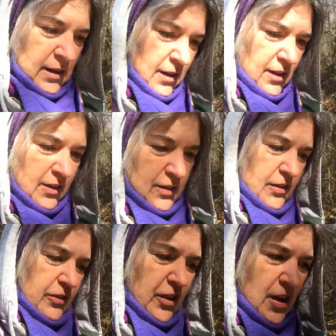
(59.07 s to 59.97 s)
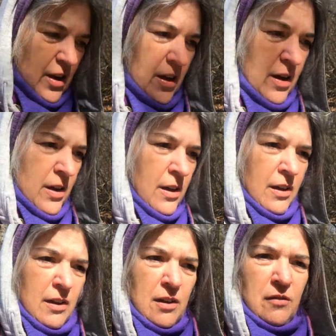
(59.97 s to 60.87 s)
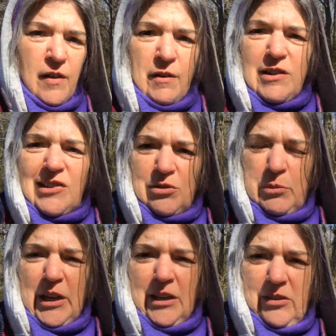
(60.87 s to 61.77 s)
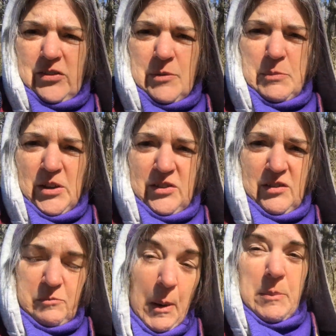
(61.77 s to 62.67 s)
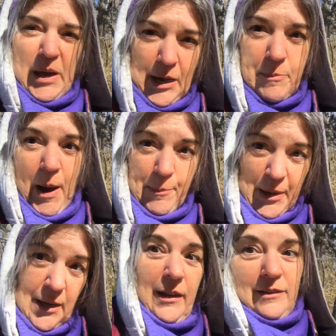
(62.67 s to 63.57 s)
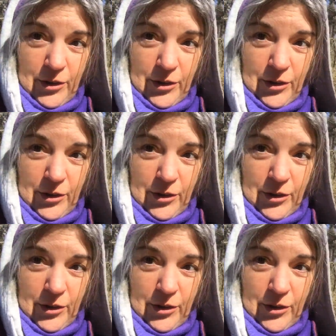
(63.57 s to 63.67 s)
is very sweet and submissive, but being a puppy, like